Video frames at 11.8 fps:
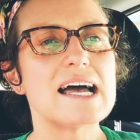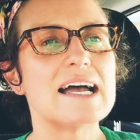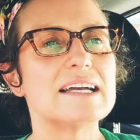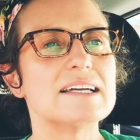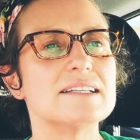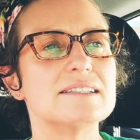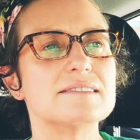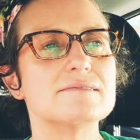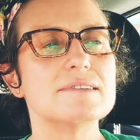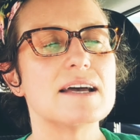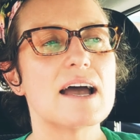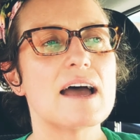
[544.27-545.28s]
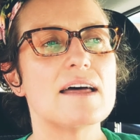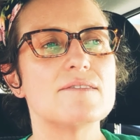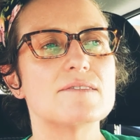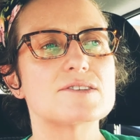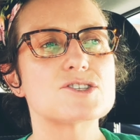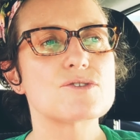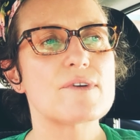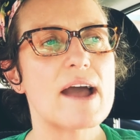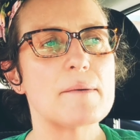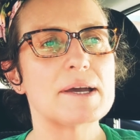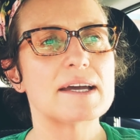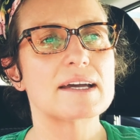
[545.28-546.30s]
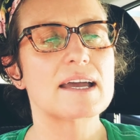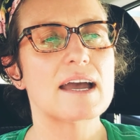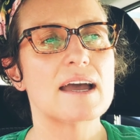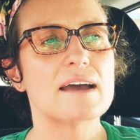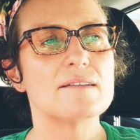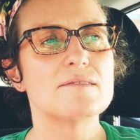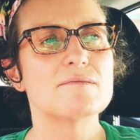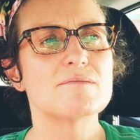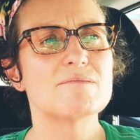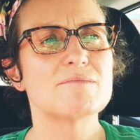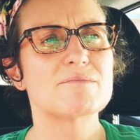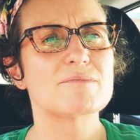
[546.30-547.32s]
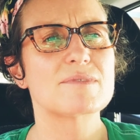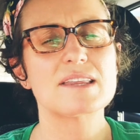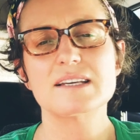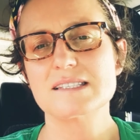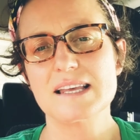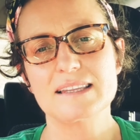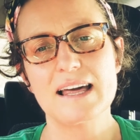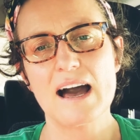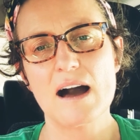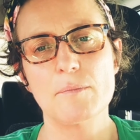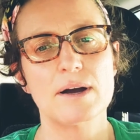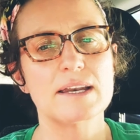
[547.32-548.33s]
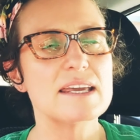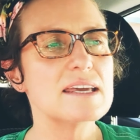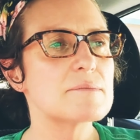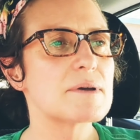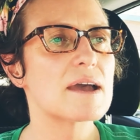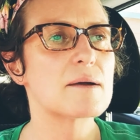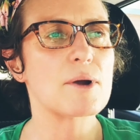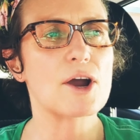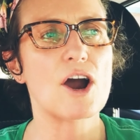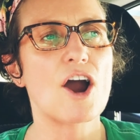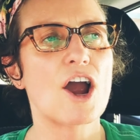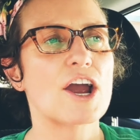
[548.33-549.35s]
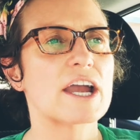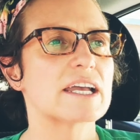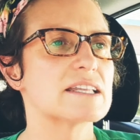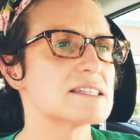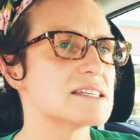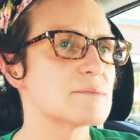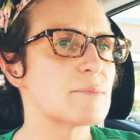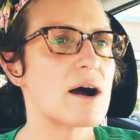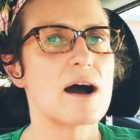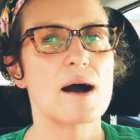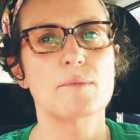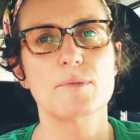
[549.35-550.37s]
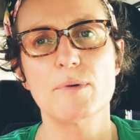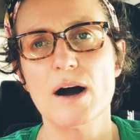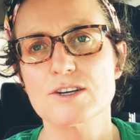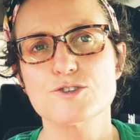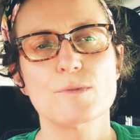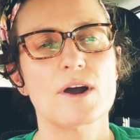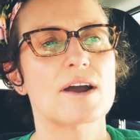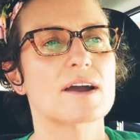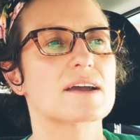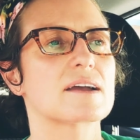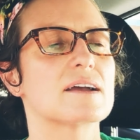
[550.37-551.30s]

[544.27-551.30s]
and ceramic and things like that up on eBay, Mercari, Depop, Poshmark,